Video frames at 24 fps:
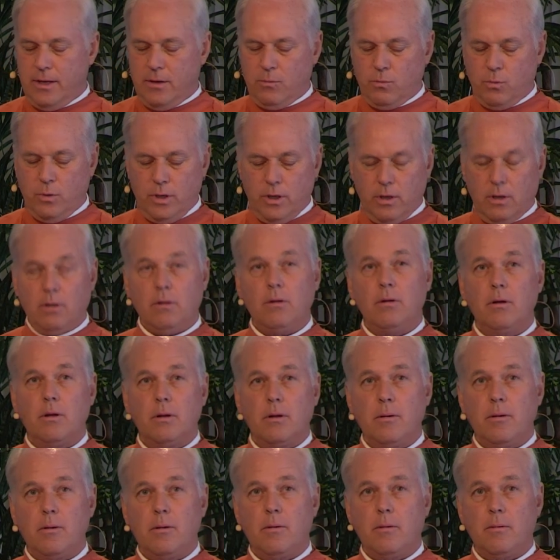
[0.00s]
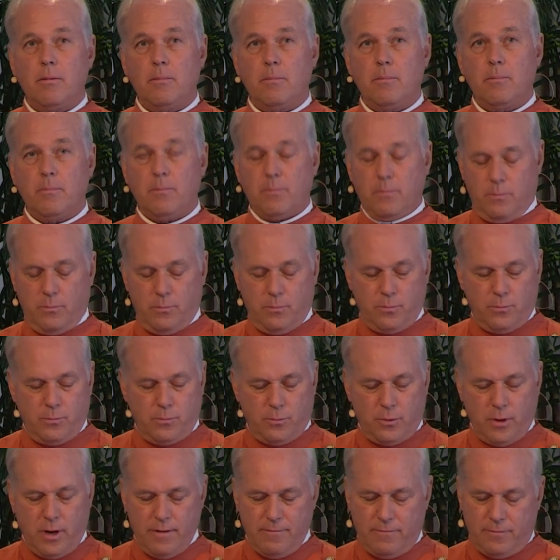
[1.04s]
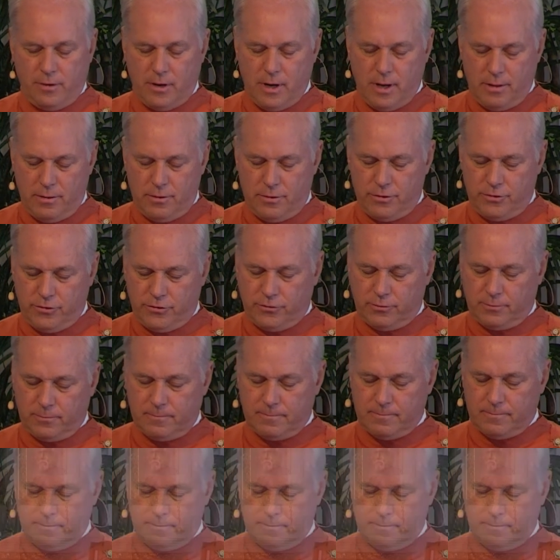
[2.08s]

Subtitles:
then we'll pray for others.